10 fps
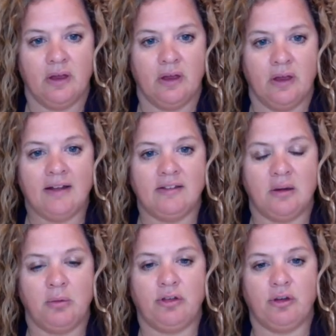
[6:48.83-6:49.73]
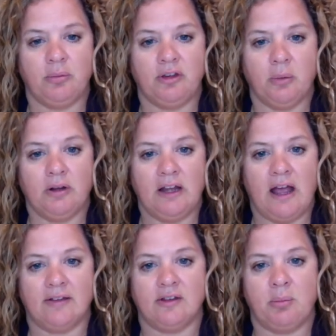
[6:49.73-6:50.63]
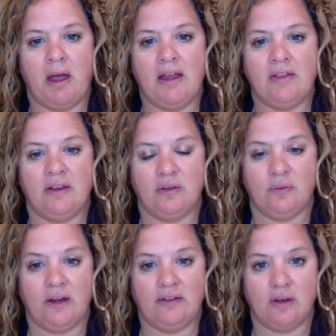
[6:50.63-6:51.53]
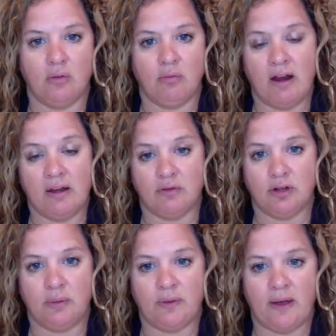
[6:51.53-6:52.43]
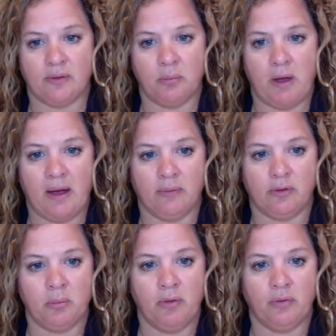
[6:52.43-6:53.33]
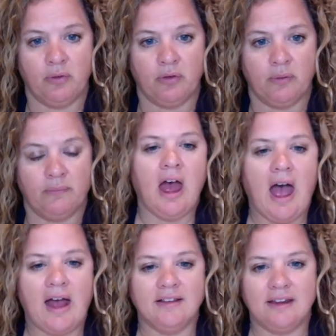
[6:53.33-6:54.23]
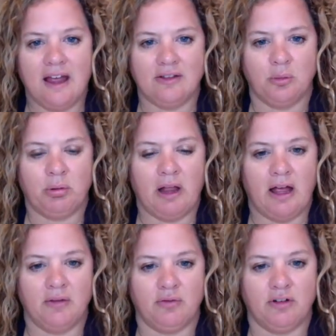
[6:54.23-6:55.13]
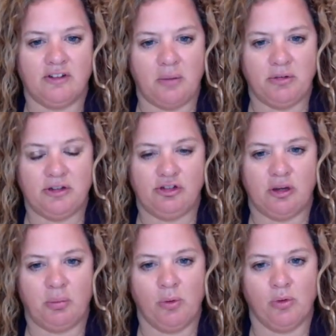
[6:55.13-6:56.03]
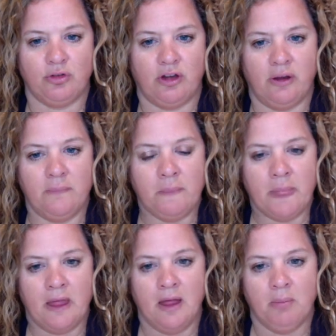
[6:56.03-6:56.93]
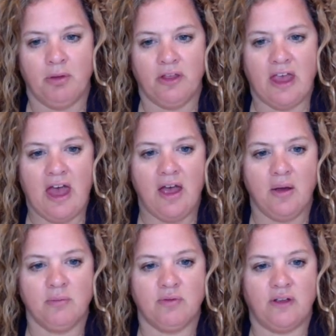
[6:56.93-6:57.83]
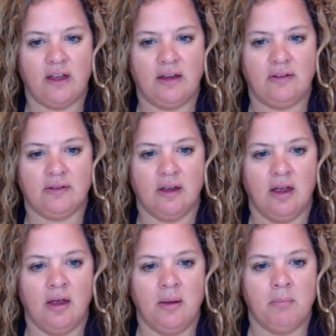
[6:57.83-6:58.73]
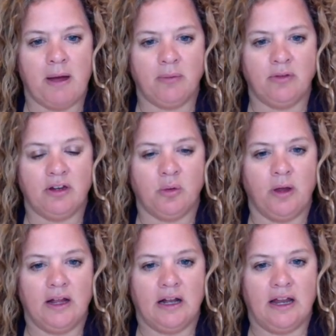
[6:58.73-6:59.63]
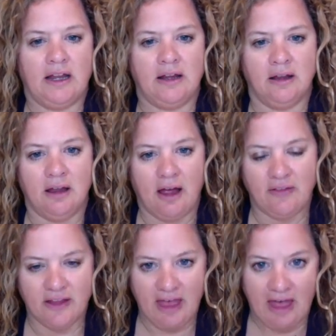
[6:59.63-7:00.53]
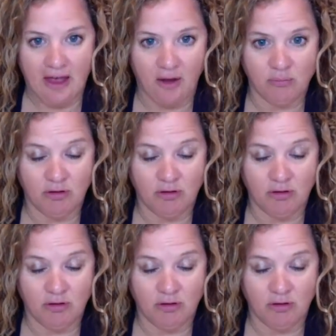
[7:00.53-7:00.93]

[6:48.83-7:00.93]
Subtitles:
Andy was subsequently asked to pay these fees at a rate of £2,000 a month. Andy had to apply for a deputyship order, but the care home fees mounted quickly and the care home